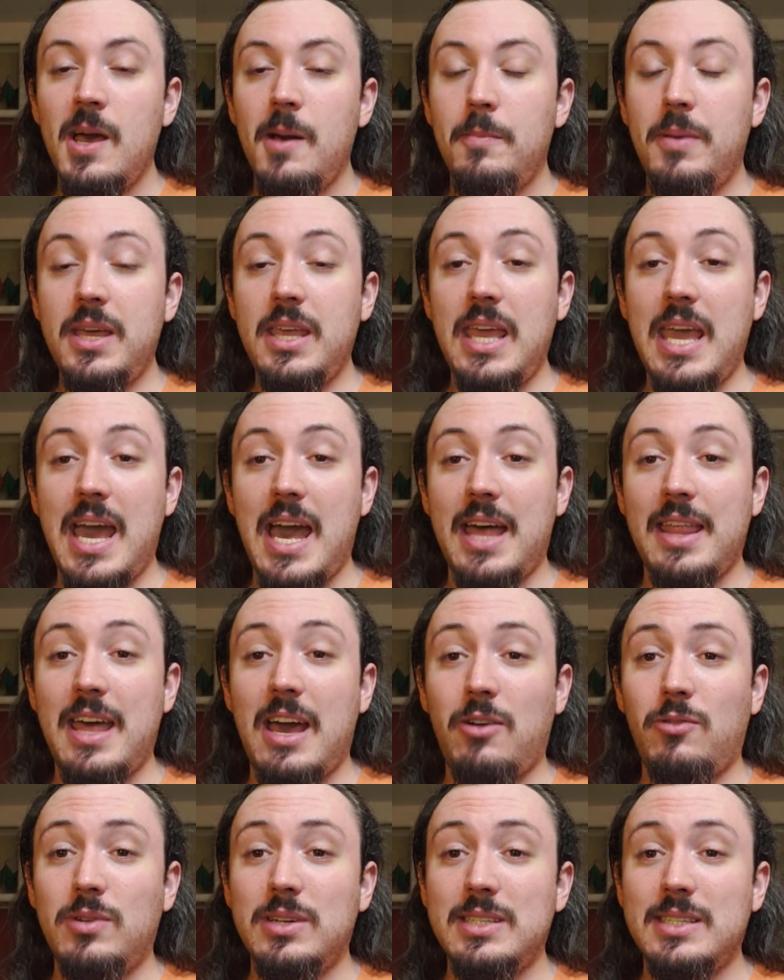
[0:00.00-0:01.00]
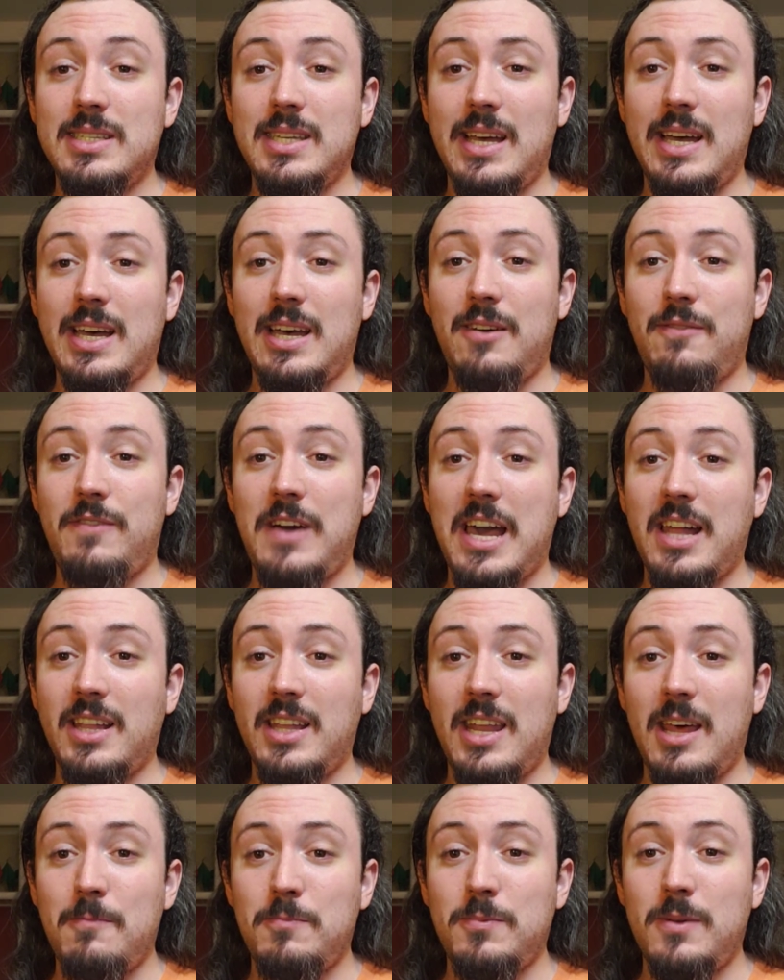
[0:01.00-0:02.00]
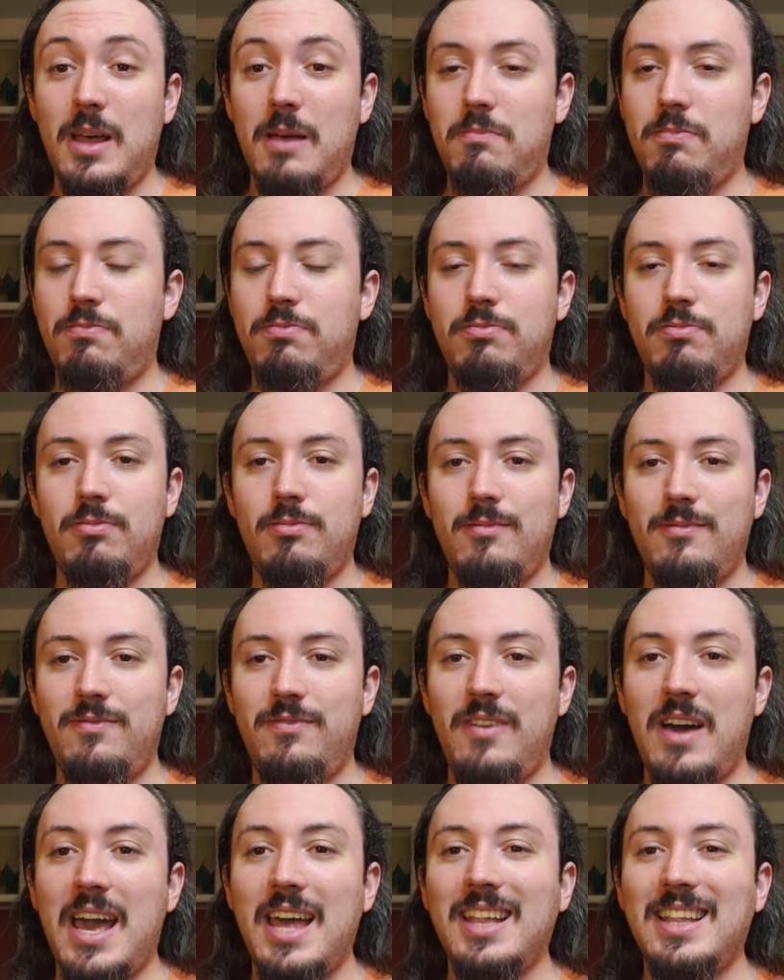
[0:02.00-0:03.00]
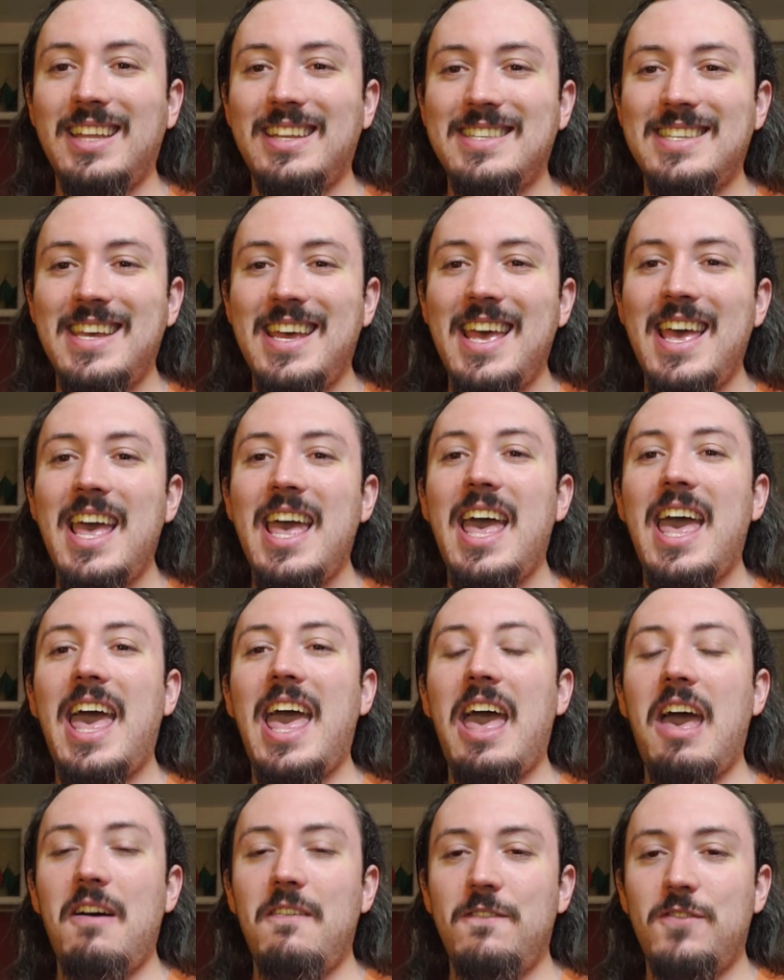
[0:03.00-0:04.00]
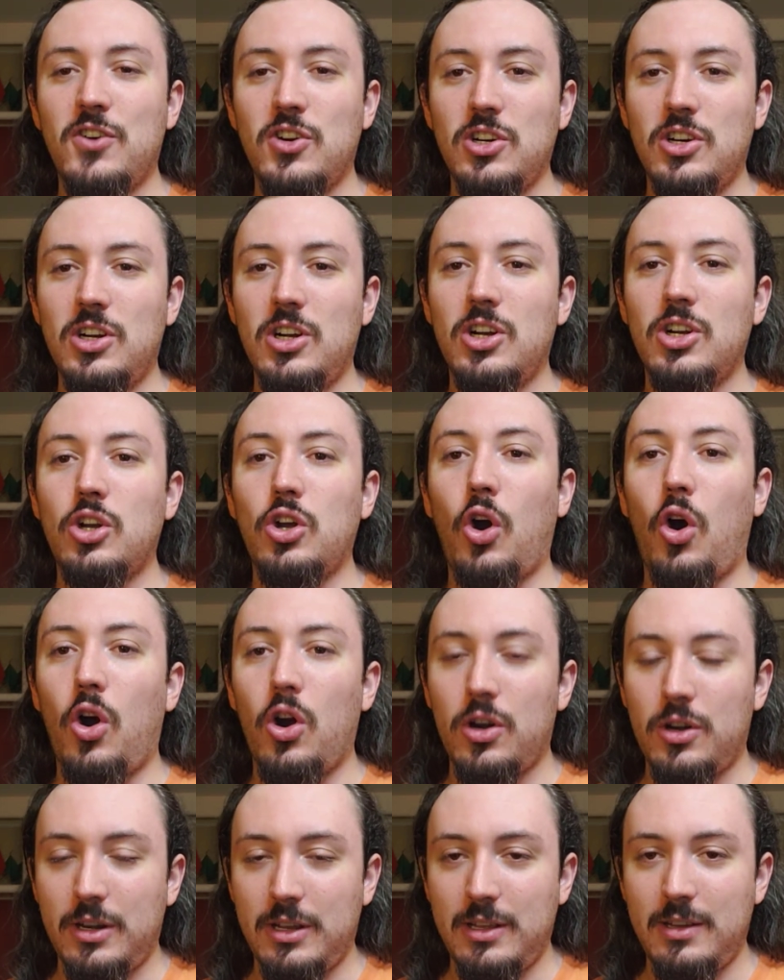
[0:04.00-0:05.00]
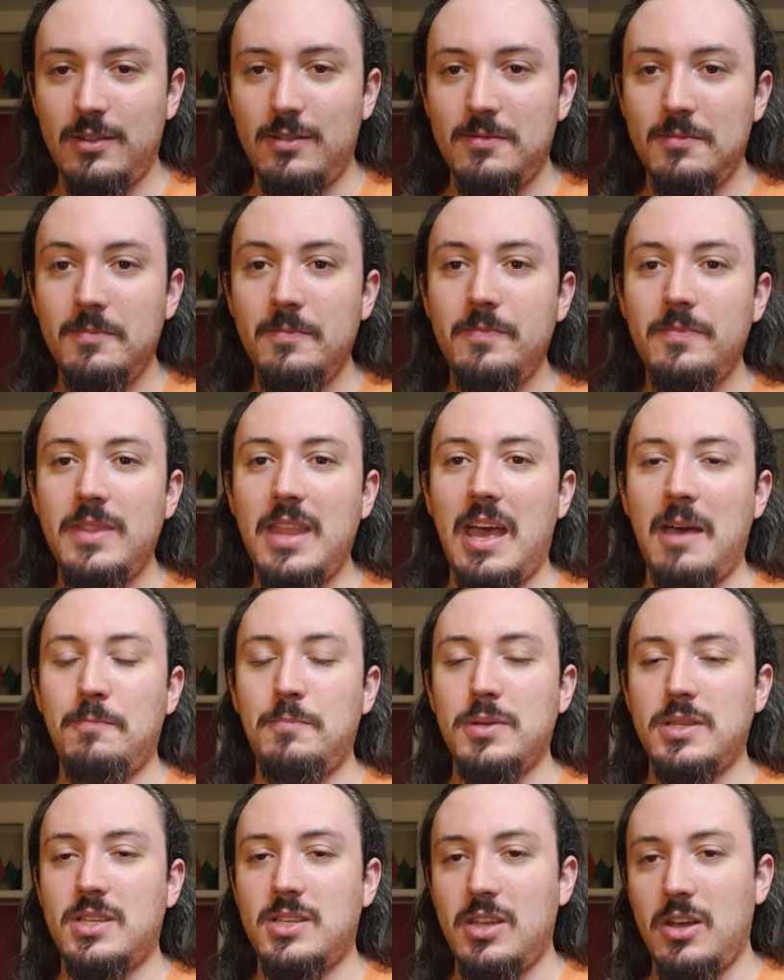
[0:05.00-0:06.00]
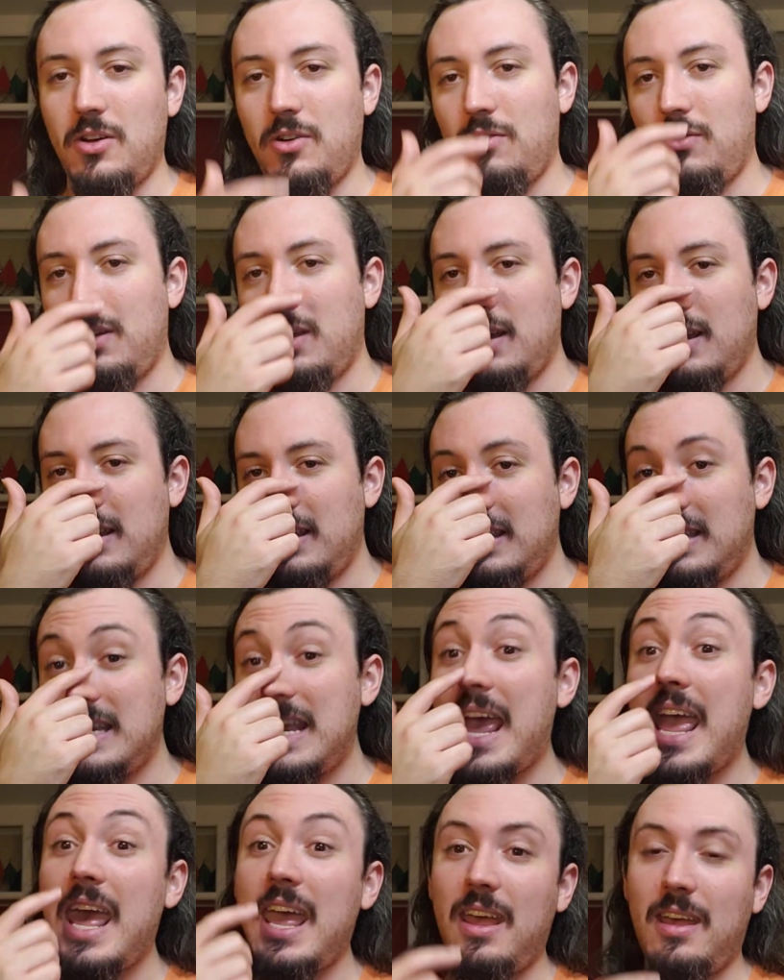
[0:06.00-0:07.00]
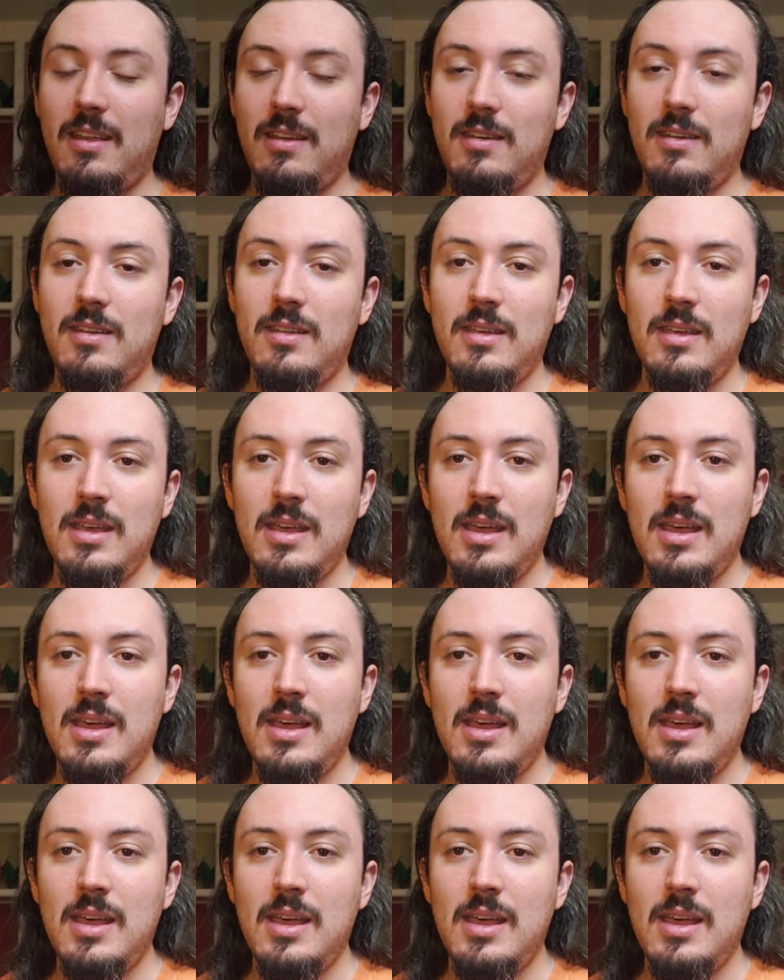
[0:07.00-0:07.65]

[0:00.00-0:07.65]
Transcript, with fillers: But yeah, that was uh, Violet Ep- uh, Violet Evergarden episode 10